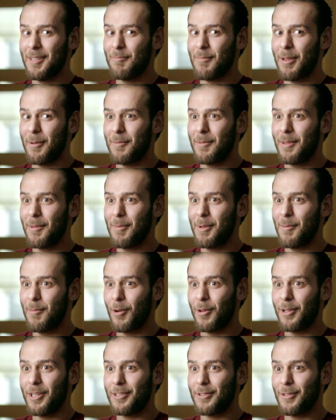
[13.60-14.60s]
Maybe the
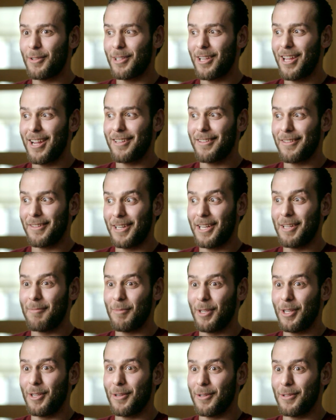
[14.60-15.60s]
people here don't like the rain
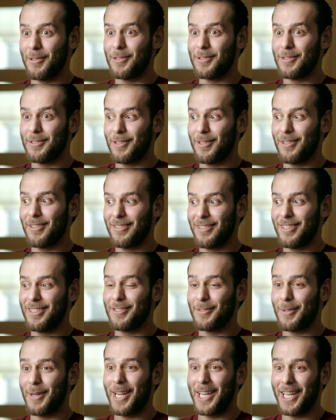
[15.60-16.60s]
because
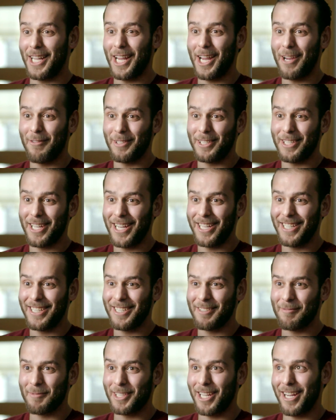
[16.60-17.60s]
it's raining every day.
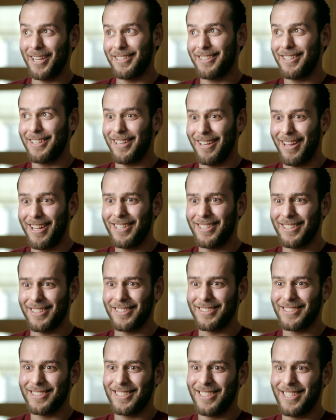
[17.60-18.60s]
But I really like
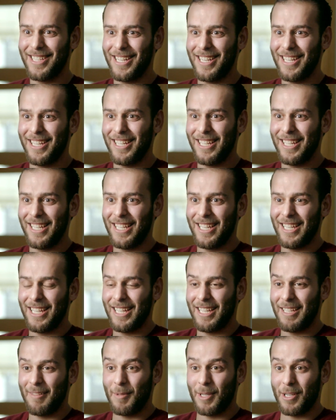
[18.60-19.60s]
it
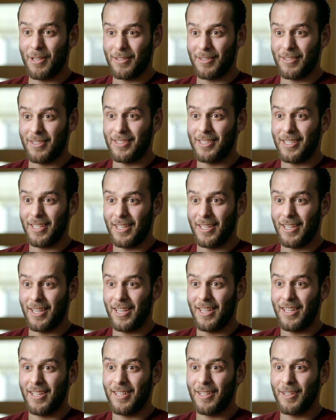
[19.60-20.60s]
because in Syria,
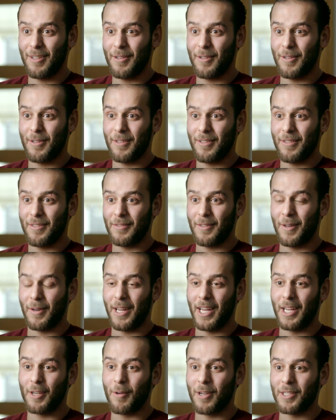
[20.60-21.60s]
the
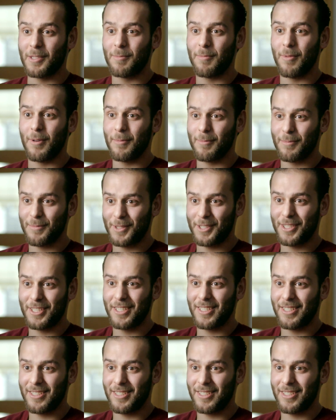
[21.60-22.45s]
rain was bombs.